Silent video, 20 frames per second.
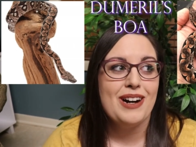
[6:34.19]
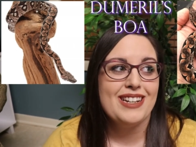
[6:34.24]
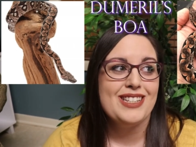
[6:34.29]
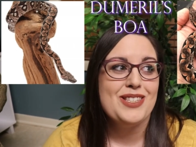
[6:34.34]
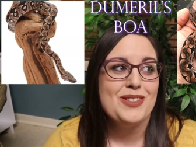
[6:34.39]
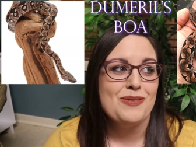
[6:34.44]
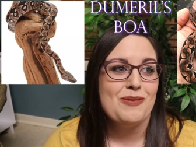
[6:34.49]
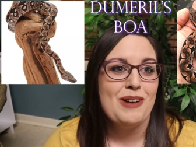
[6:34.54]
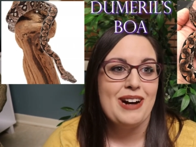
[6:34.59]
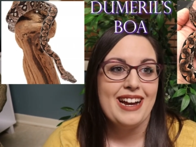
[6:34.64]

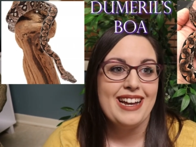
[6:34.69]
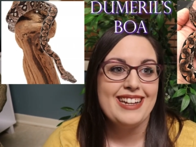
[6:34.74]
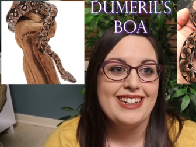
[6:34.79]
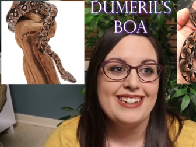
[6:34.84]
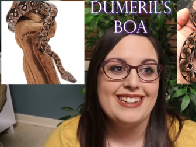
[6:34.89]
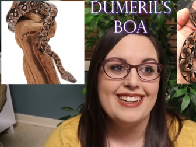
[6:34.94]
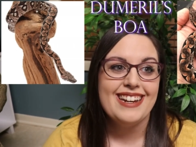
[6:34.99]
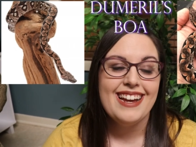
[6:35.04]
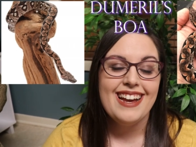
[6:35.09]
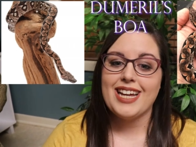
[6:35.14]
wants
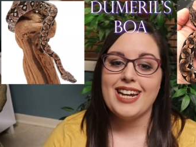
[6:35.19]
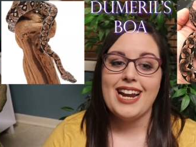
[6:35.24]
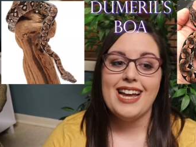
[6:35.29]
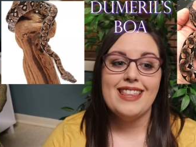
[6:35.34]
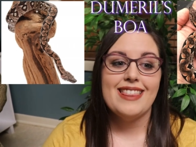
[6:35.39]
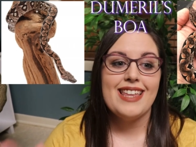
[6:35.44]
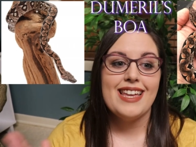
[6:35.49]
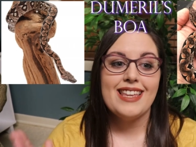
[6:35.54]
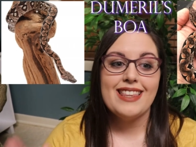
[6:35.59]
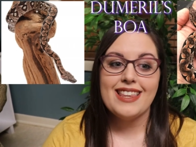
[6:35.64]
one, and
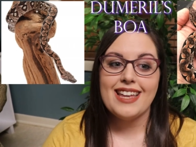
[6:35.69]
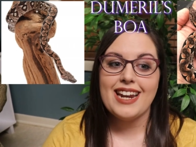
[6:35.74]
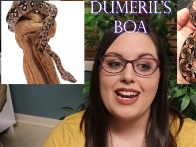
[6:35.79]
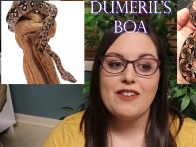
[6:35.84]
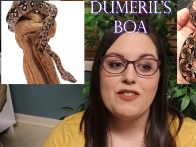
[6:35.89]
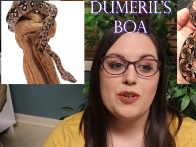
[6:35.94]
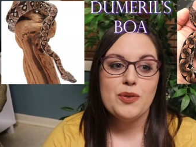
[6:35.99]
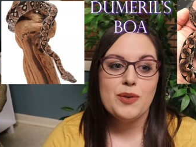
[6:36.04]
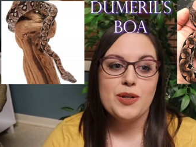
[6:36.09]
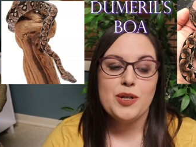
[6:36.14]
I think that
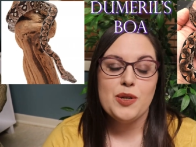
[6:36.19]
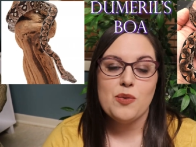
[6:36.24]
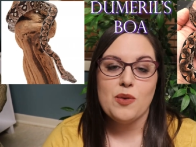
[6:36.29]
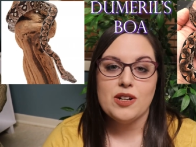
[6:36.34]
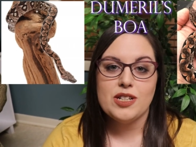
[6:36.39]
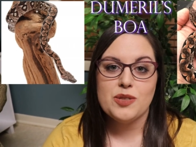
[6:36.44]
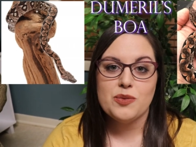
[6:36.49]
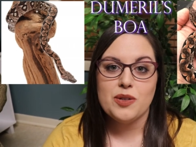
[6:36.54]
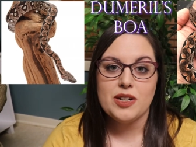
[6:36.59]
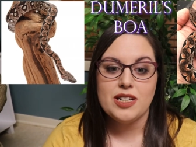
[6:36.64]
everyone who
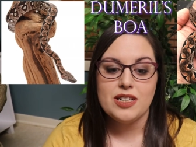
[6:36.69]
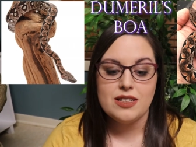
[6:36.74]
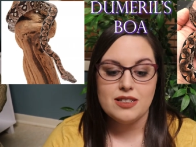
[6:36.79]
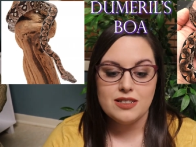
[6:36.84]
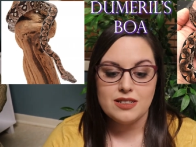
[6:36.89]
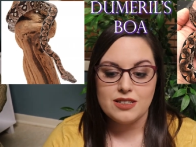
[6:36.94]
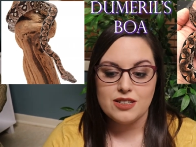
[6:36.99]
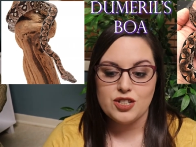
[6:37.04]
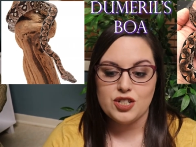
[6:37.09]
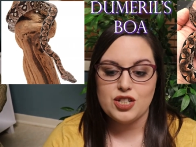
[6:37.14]
wants
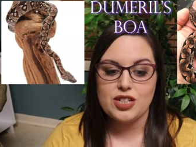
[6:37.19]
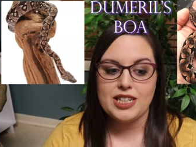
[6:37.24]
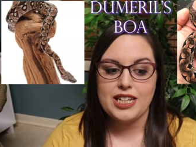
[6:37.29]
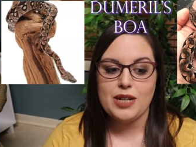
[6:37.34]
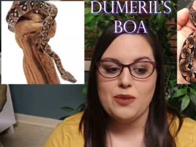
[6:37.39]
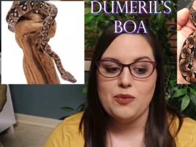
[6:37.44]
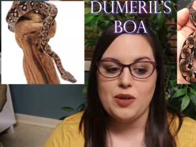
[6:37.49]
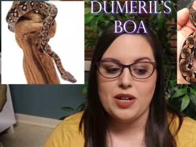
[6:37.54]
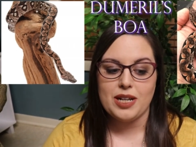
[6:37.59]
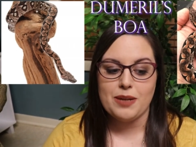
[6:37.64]
one should
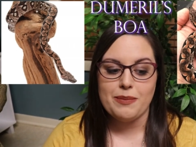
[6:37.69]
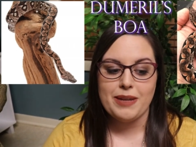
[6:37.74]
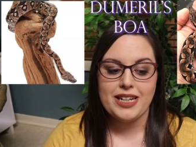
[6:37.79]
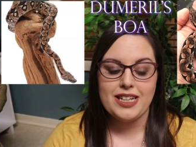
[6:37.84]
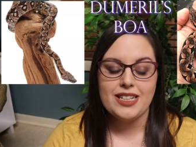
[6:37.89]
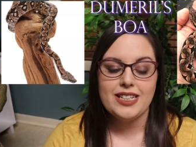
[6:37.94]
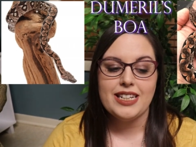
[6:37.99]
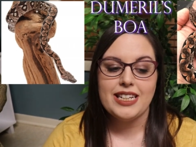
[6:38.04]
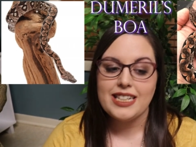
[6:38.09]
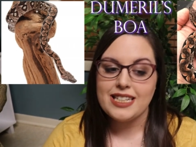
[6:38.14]
get one. My
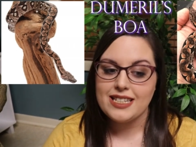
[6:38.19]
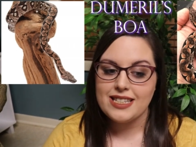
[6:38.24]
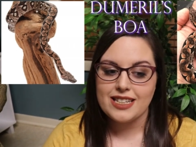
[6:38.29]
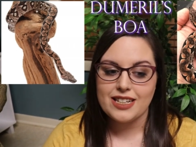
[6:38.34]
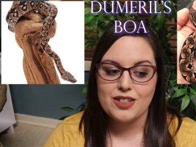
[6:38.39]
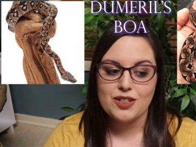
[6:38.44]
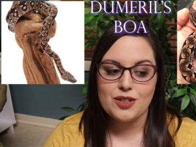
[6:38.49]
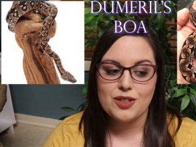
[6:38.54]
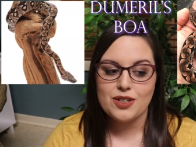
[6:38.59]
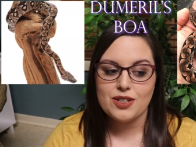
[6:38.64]
goodness,
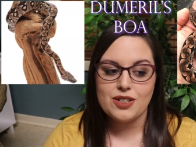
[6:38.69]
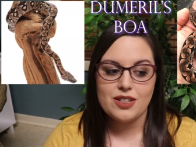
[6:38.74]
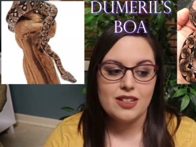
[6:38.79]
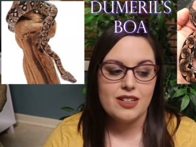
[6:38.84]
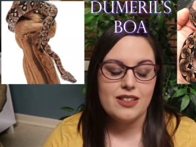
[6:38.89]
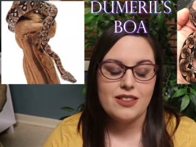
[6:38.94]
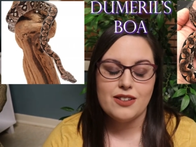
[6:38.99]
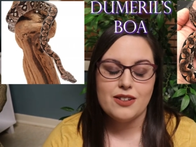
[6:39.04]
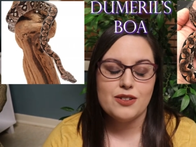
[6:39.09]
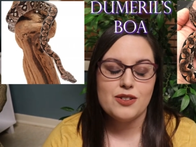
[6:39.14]
they're
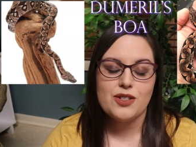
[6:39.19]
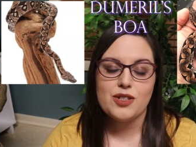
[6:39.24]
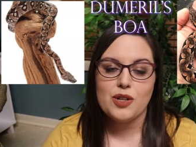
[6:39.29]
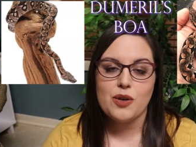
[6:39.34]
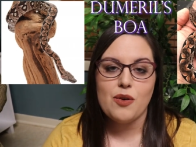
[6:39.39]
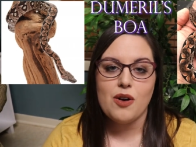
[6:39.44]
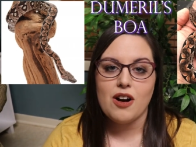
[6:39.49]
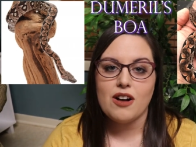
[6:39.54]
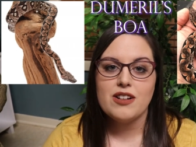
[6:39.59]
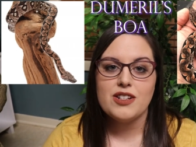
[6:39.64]
they're
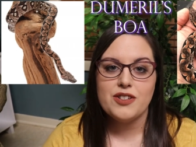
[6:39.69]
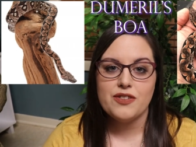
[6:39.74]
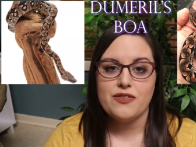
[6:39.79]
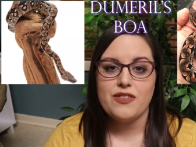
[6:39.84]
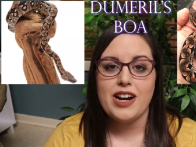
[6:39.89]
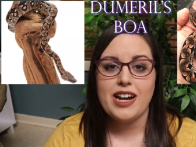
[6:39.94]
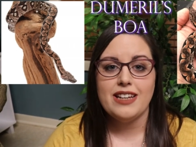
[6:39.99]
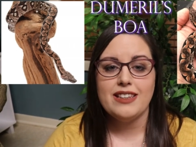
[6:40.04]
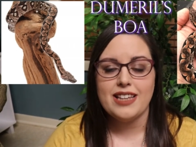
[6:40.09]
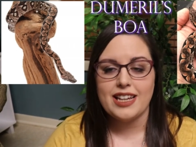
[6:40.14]
so hard to
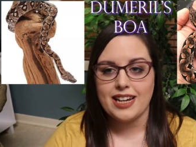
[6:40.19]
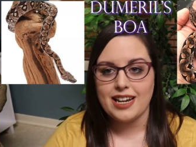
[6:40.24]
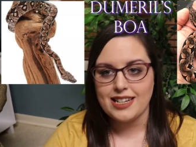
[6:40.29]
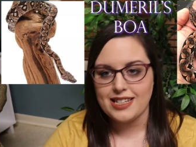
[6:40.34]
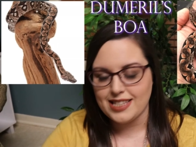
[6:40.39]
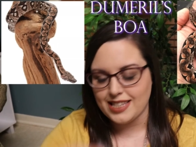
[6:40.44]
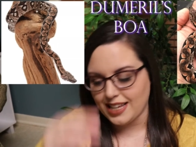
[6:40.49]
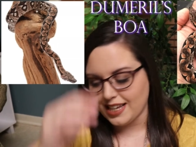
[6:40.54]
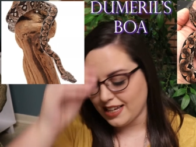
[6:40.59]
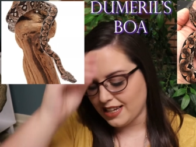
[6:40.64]
find, like I
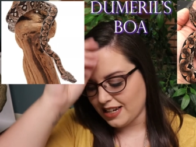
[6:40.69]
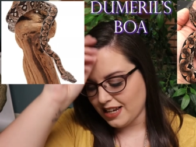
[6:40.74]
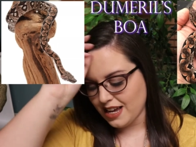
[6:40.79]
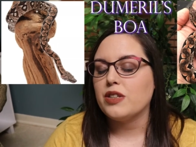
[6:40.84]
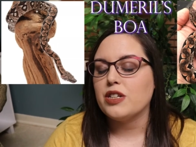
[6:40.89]
said.